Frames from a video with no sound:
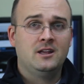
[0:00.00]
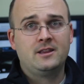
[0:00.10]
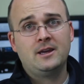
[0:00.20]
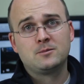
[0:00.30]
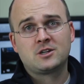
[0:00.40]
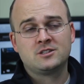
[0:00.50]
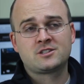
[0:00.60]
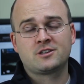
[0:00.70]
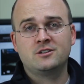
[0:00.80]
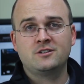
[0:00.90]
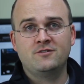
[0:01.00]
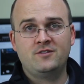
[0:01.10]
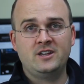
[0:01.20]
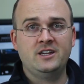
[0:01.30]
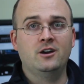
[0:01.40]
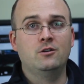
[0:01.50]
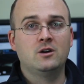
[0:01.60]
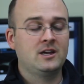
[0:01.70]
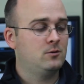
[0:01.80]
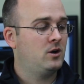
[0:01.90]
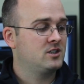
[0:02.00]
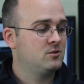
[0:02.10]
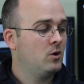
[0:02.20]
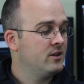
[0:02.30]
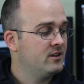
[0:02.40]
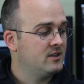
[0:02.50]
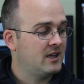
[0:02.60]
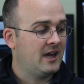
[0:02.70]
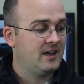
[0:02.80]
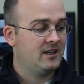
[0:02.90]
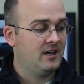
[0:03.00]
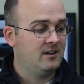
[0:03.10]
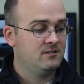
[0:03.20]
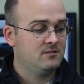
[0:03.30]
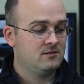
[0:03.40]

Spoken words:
them concerning video. I watched one that had